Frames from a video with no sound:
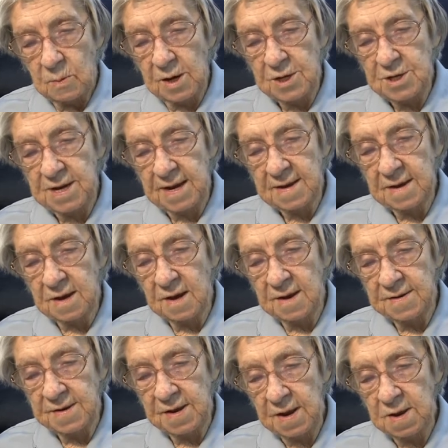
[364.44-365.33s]
which in
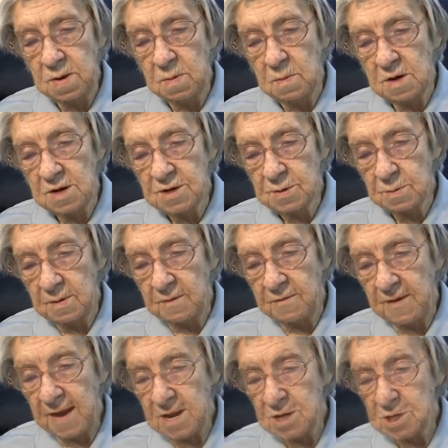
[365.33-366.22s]
continuance
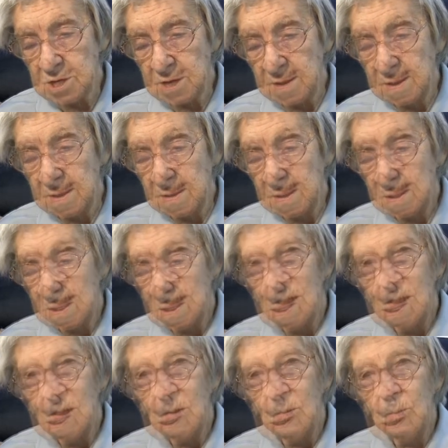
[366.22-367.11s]
were fashioned,
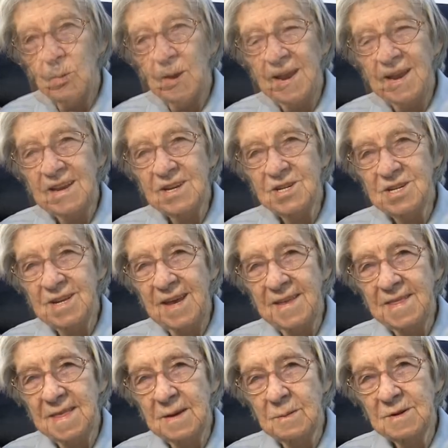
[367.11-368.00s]
when as
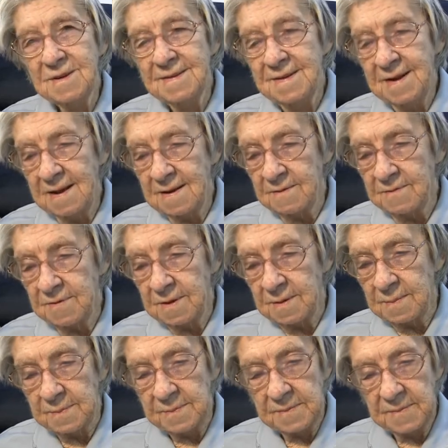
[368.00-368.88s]
yet there was none of
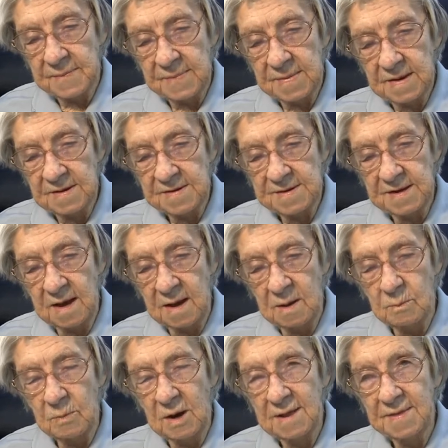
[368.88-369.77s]
them.
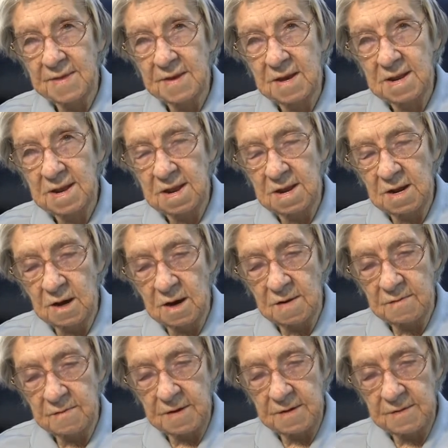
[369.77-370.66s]
Psalm one
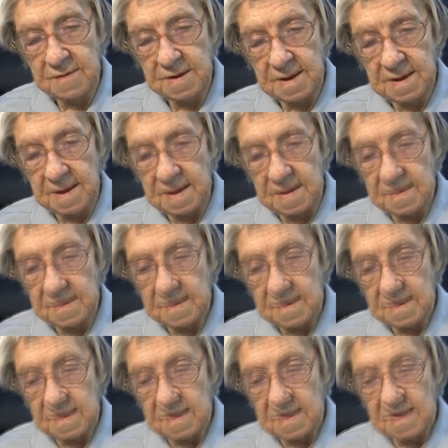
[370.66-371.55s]
thirty-nine fifteen.
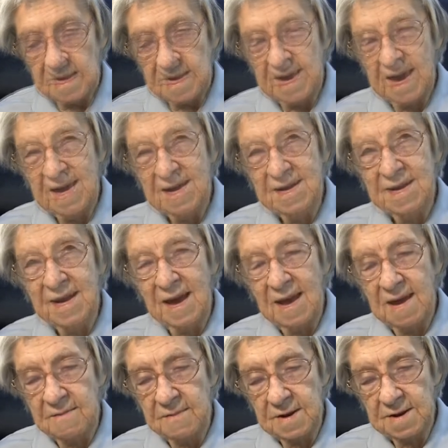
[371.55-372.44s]
King
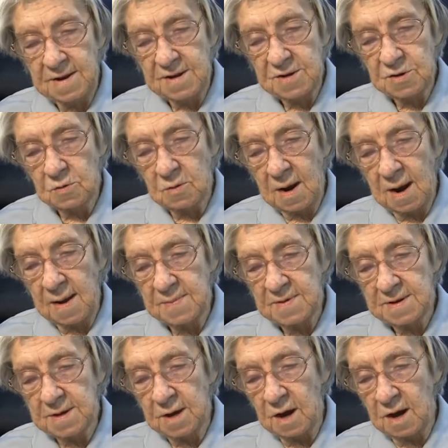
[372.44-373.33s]
David
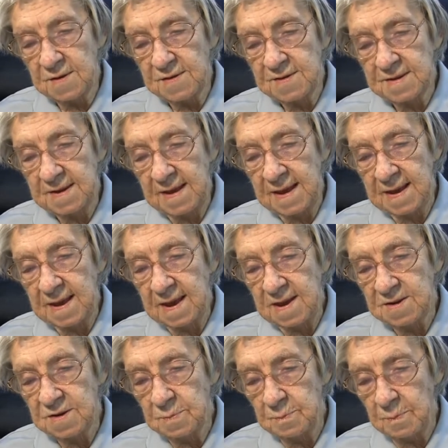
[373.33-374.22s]
describes God seeing
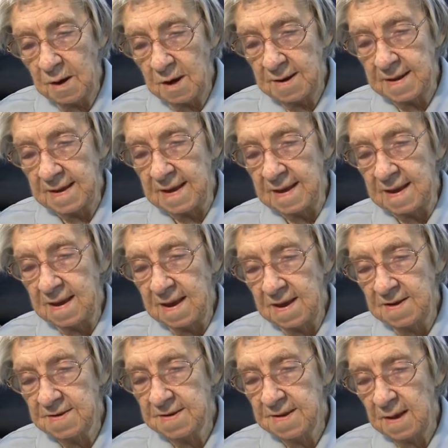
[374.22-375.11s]
his body,
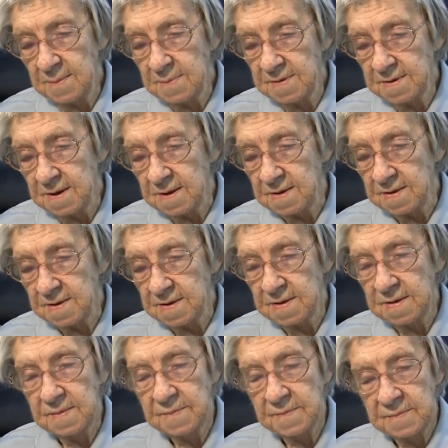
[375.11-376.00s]
his
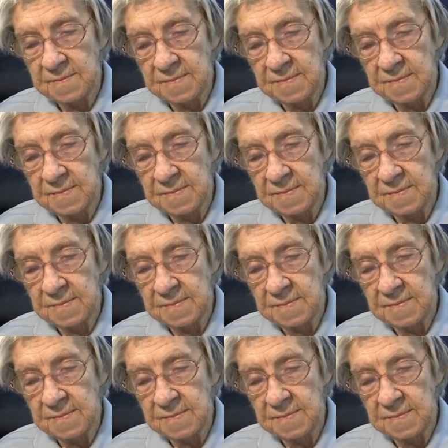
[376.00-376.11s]
substance,